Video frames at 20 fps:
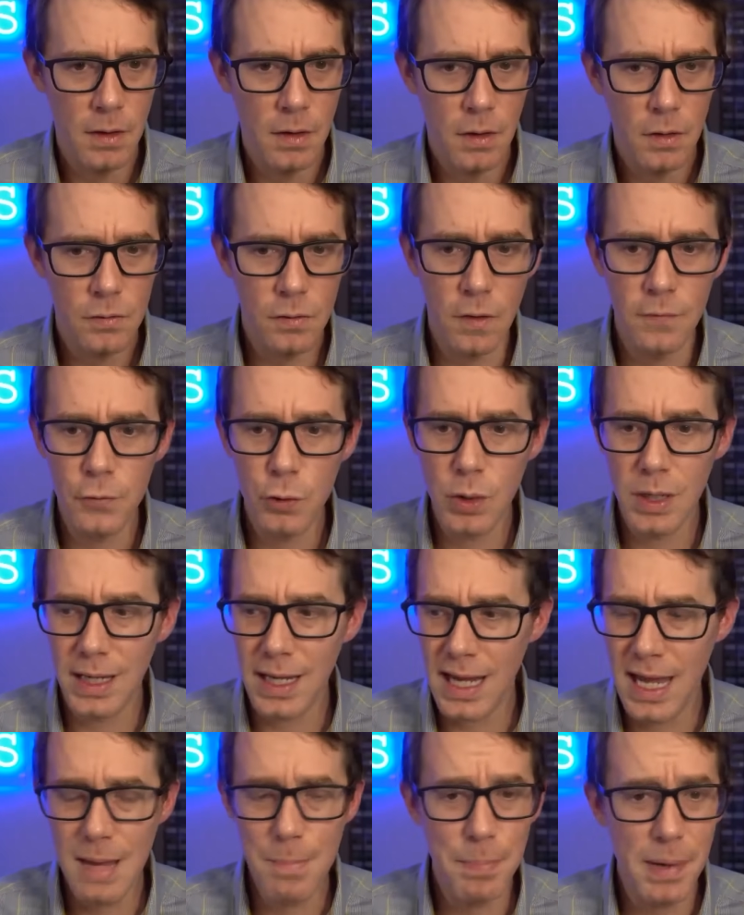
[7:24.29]
So if you get
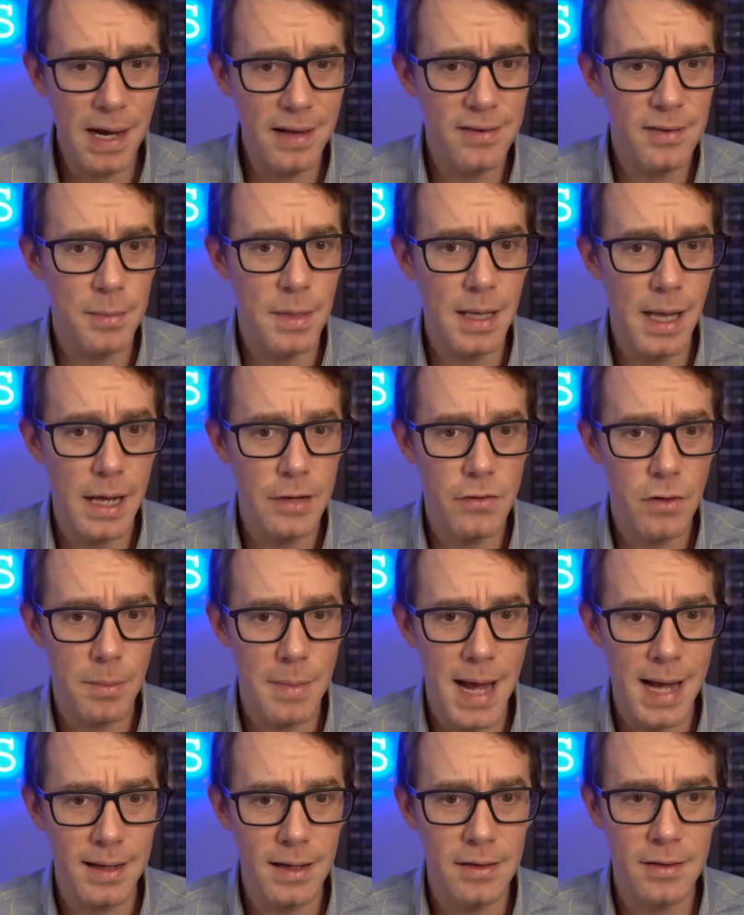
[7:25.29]
hit by some
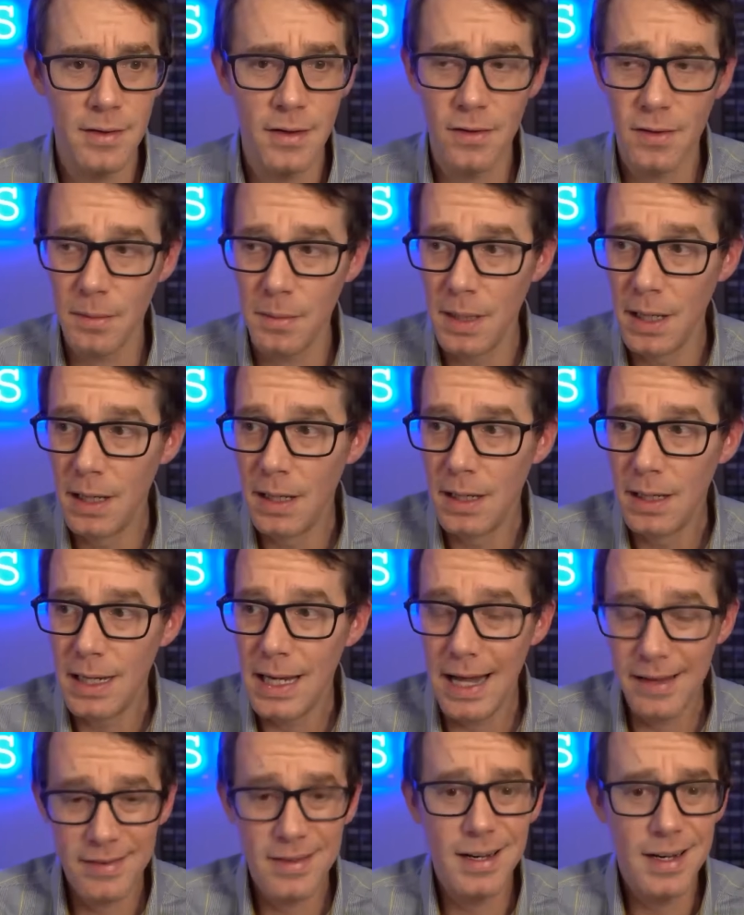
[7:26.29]
electromagnetism,
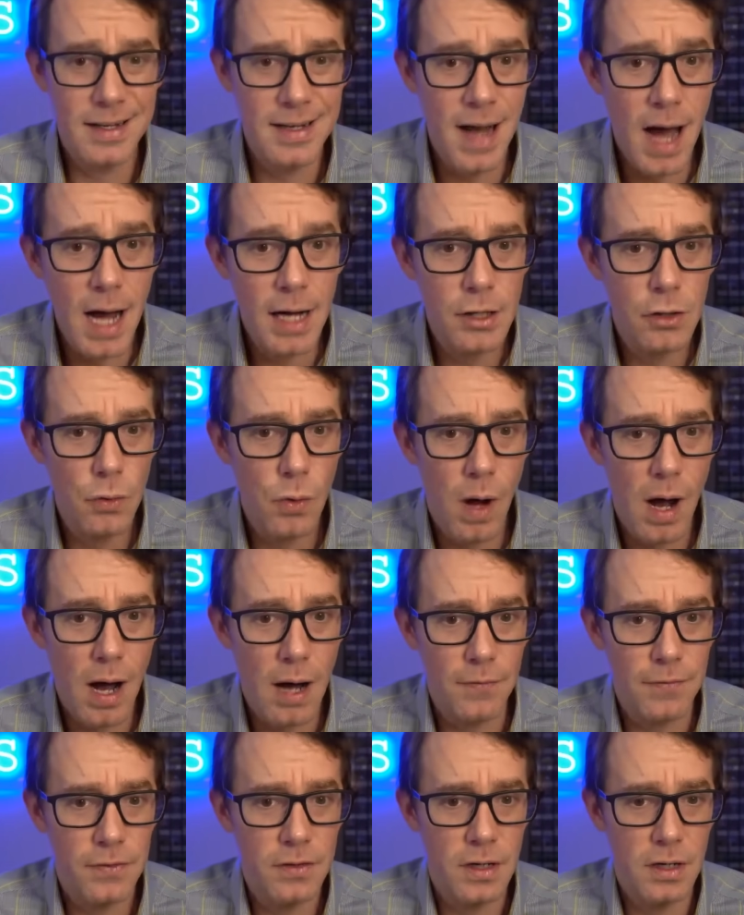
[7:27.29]
it's going to knock you
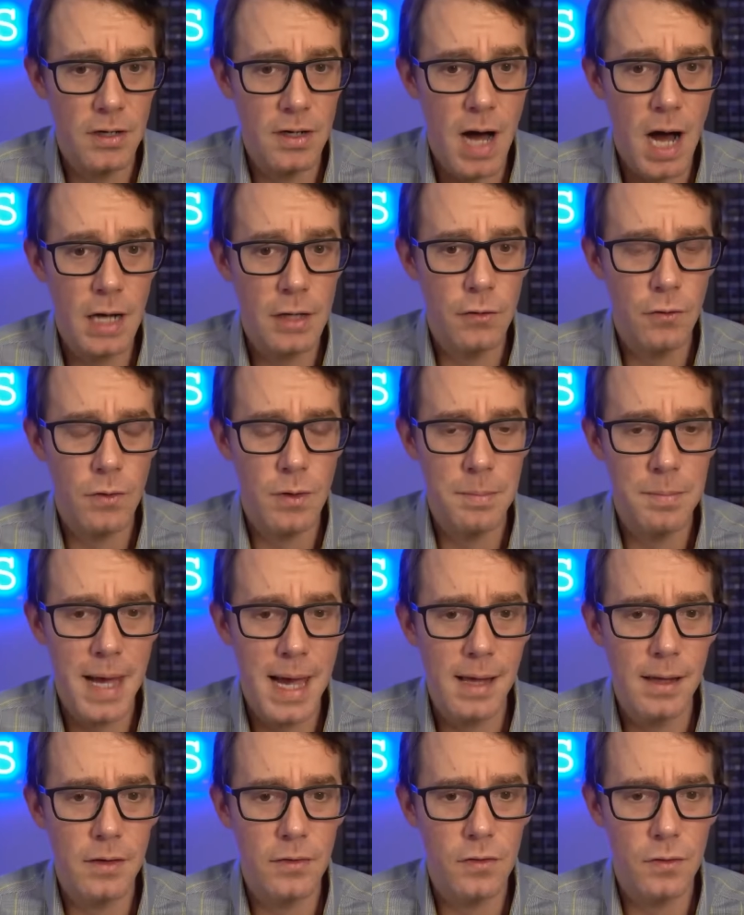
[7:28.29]
off. It's going to knock you and
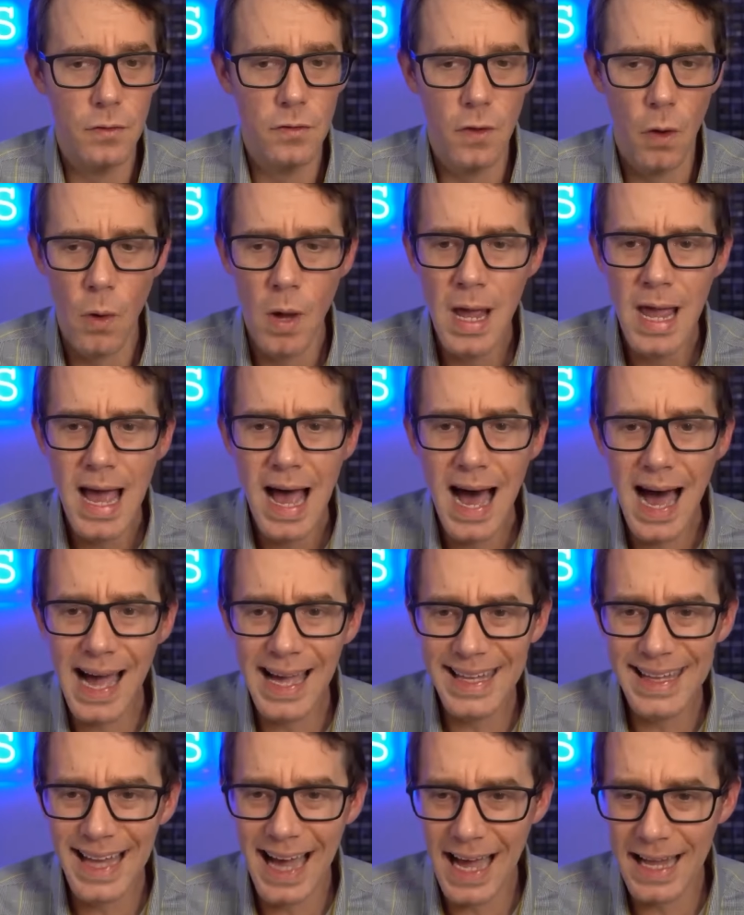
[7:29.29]
balance you. So I,
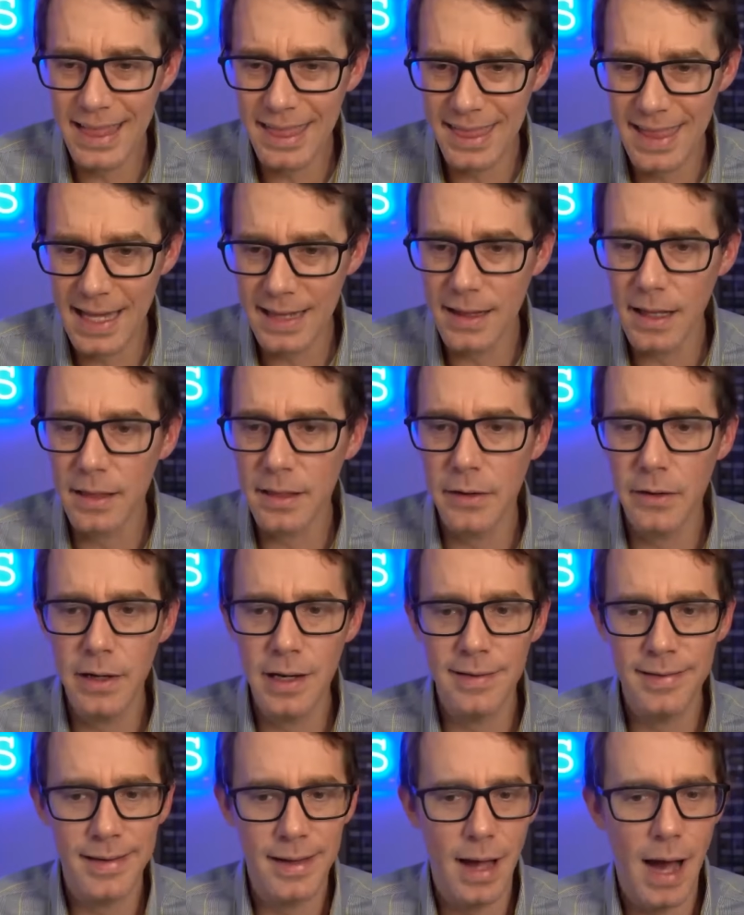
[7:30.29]
I think that there
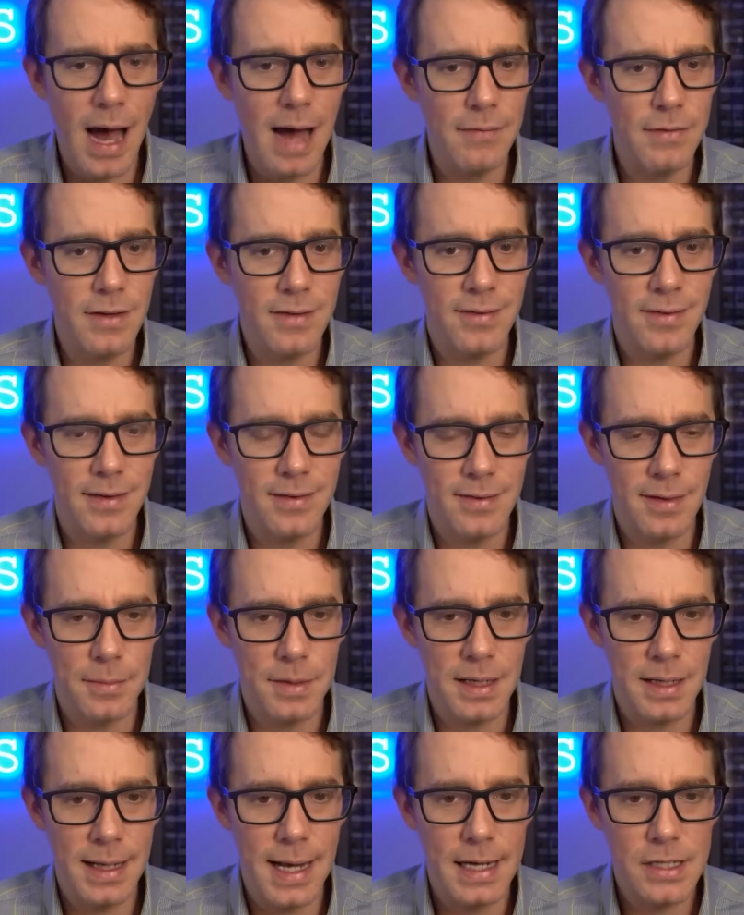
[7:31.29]
is obviously some
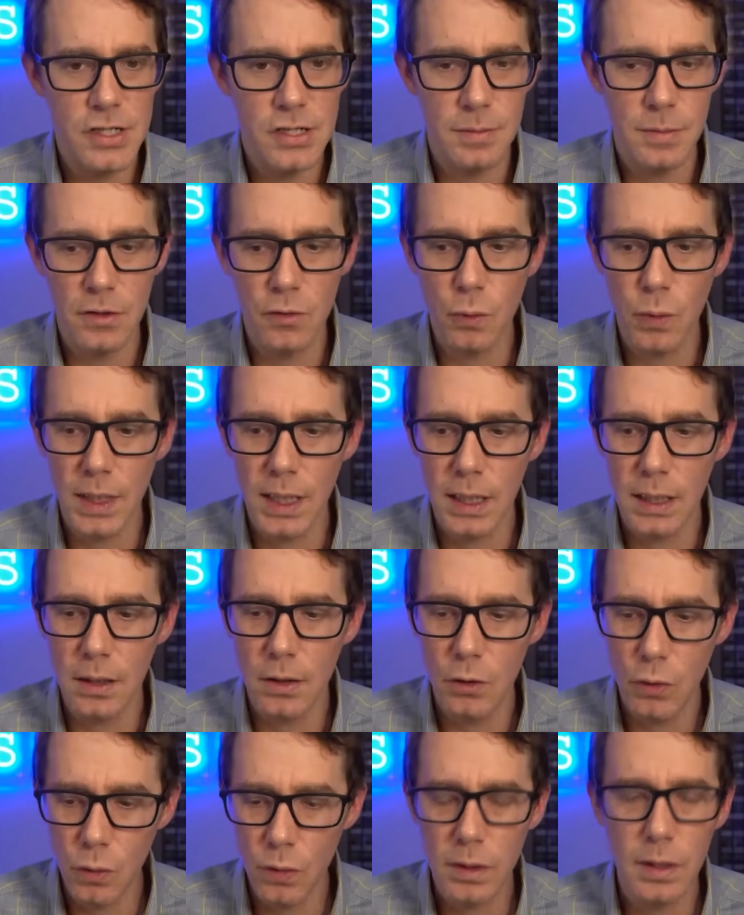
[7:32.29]
connection between
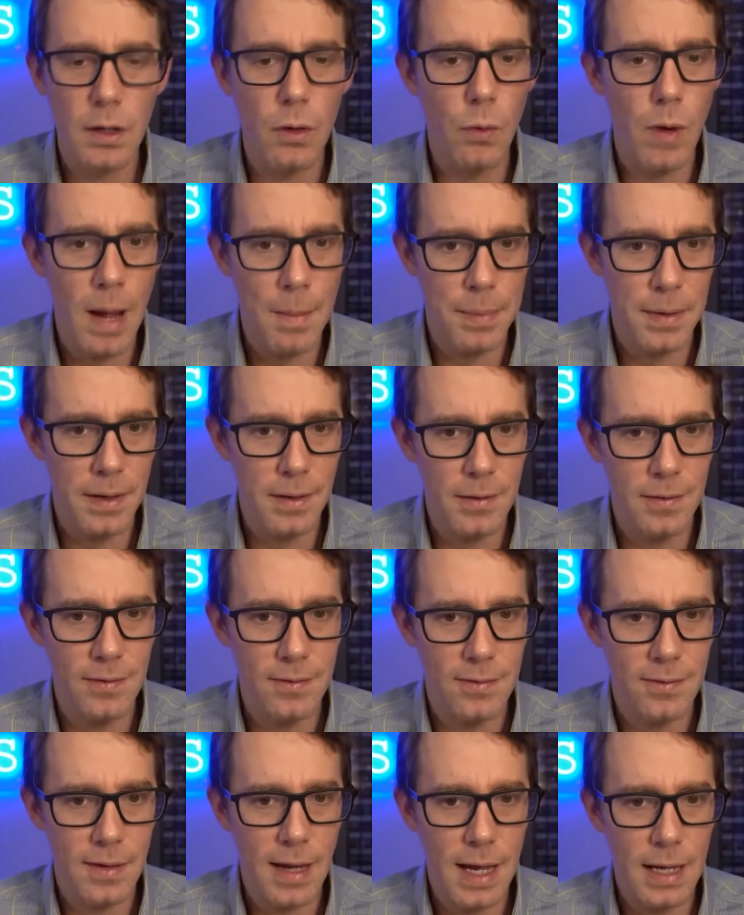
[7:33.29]
nuclear
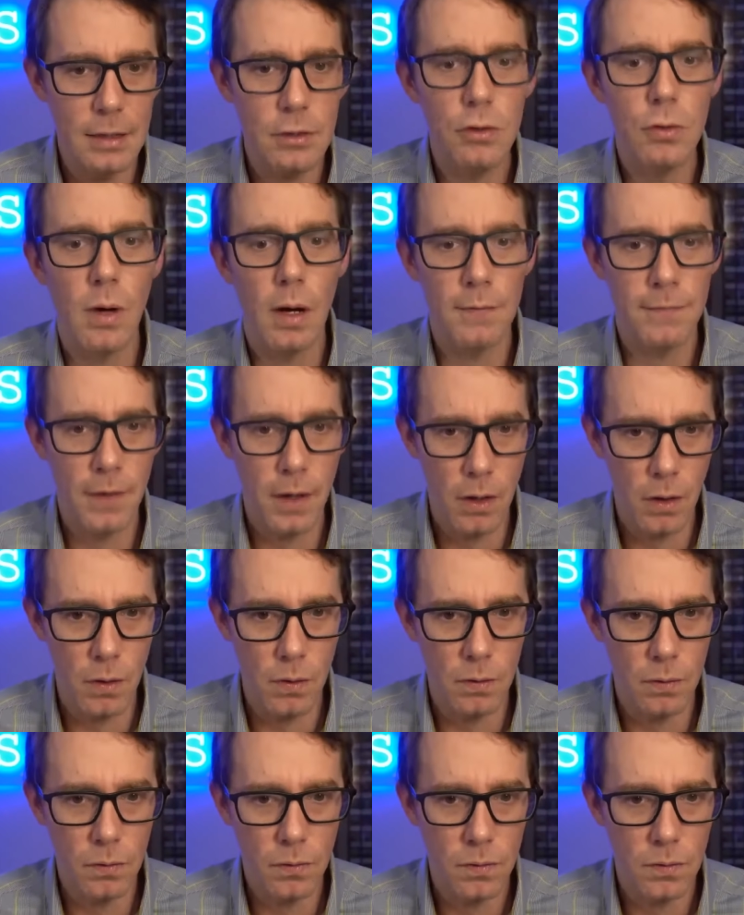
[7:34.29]
weapons and
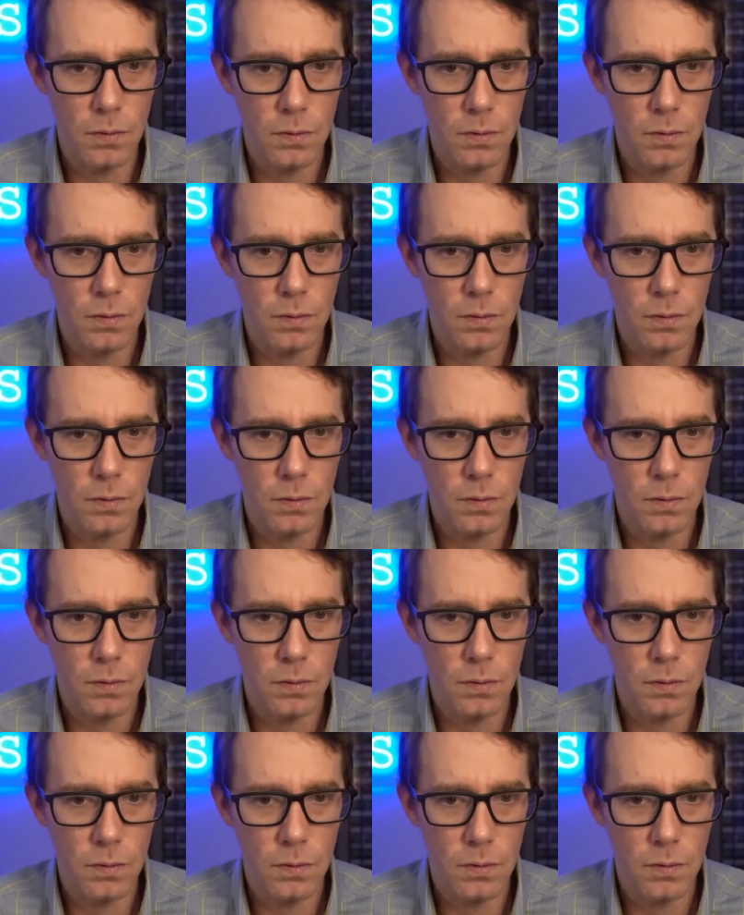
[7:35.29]
UFOs.